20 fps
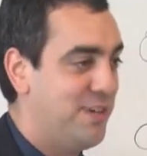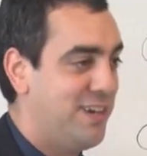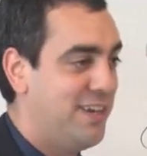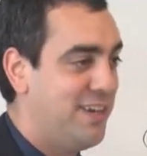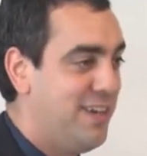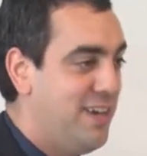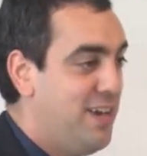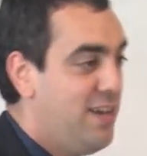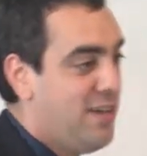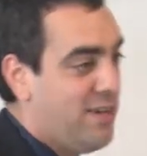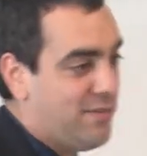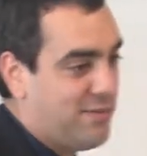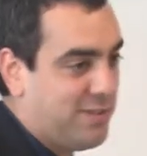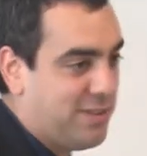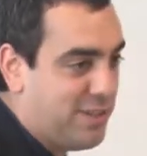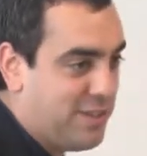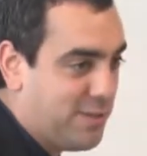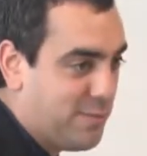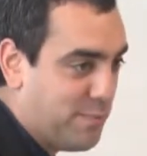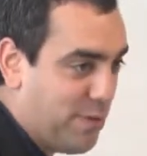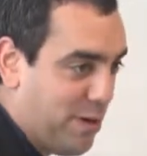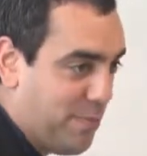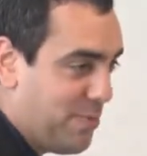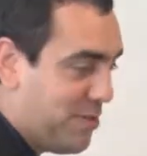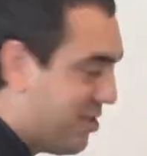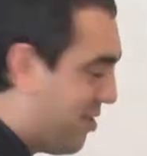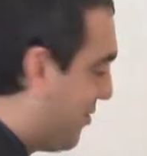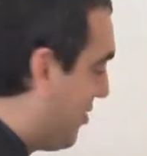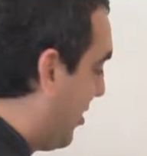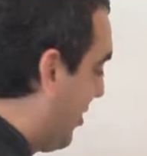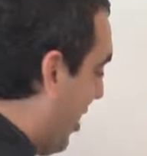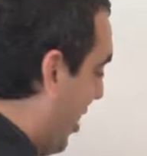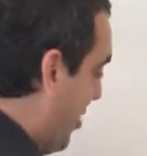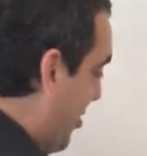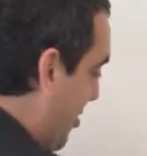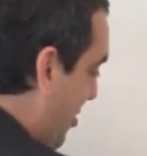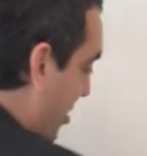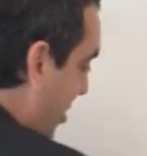But for the purpose of the lecture